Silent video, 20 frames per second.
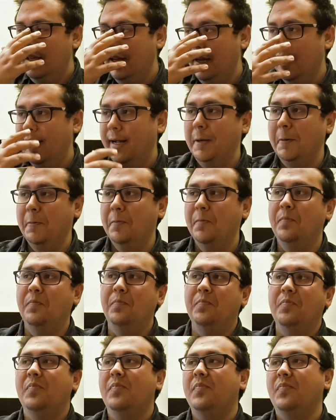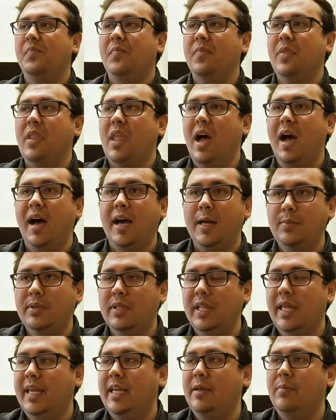I
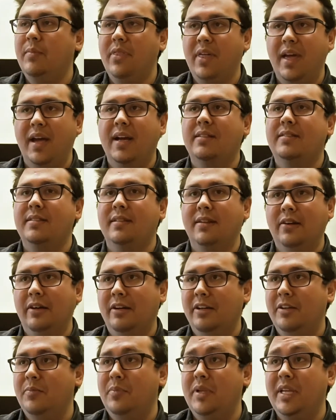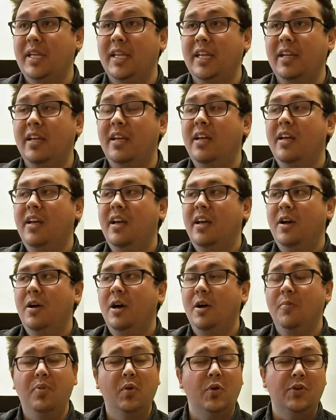blame that on being
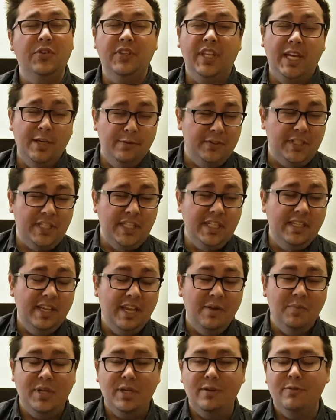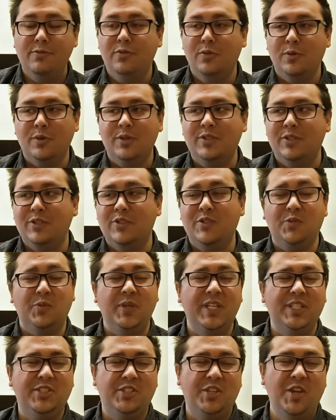a born lefty and being forced to
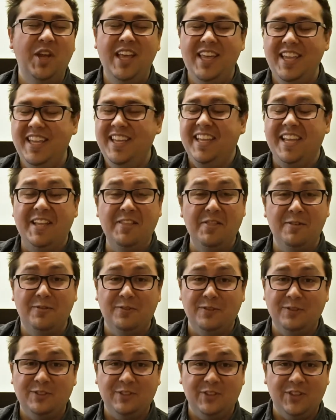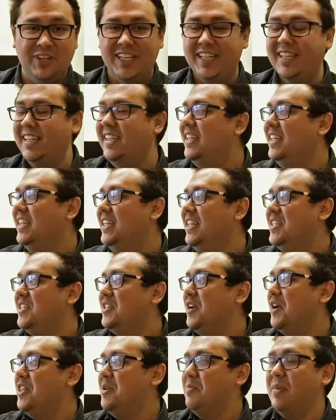switch in the first grade.
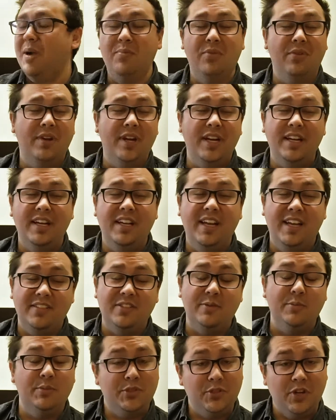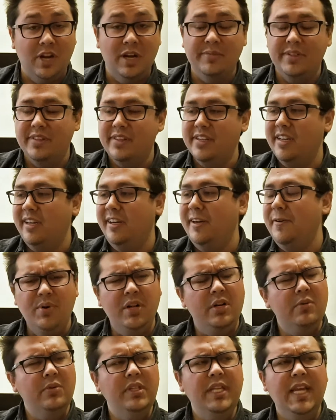So I think my brain has some trauma there.
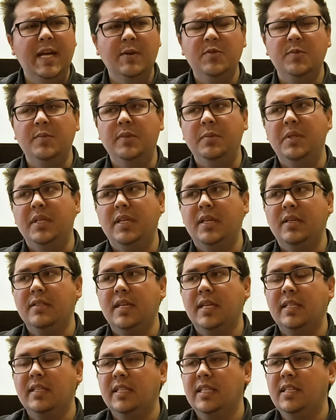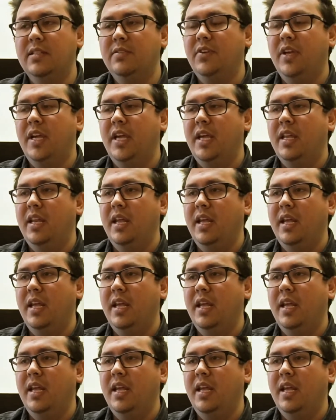But it really helps me because I work